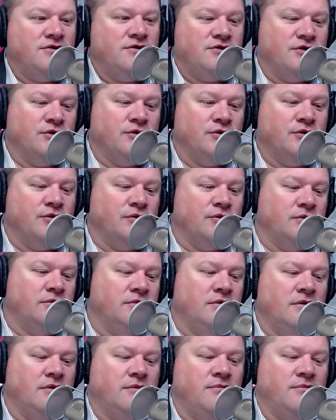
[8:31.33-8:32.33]

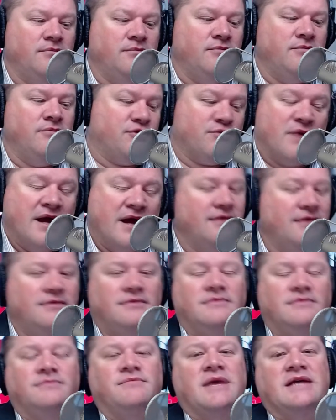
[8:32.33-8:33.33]
to
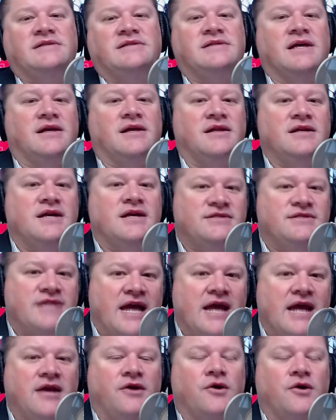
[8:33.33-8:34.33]
threaten basically a
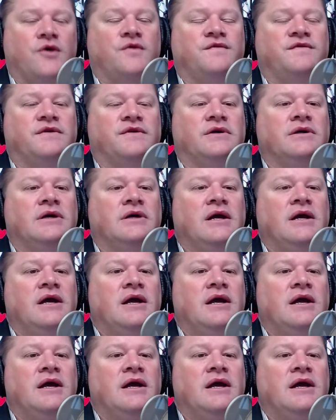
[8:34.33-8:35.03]
takeover,